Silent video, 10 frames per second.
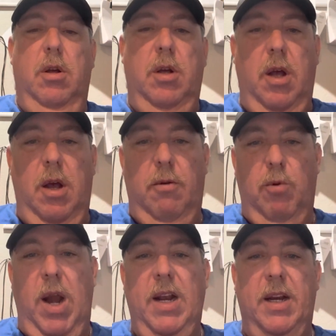Uh,
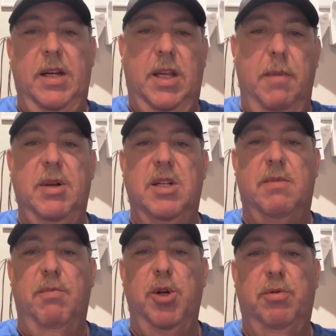Raylan
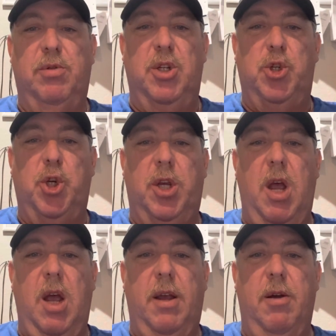Givens moves to
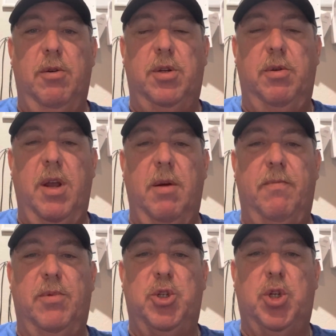Chicago to help
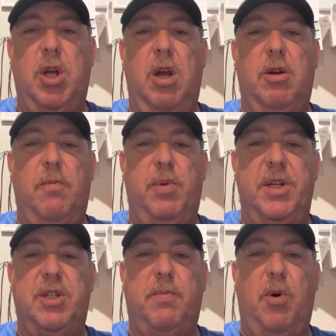the Chicago
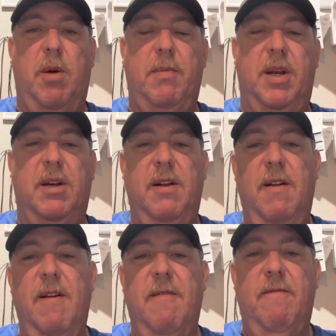Police Department
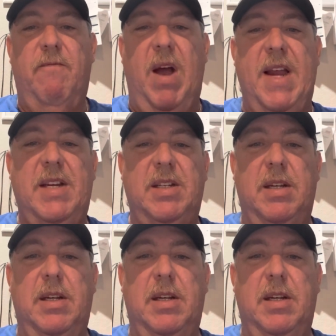fight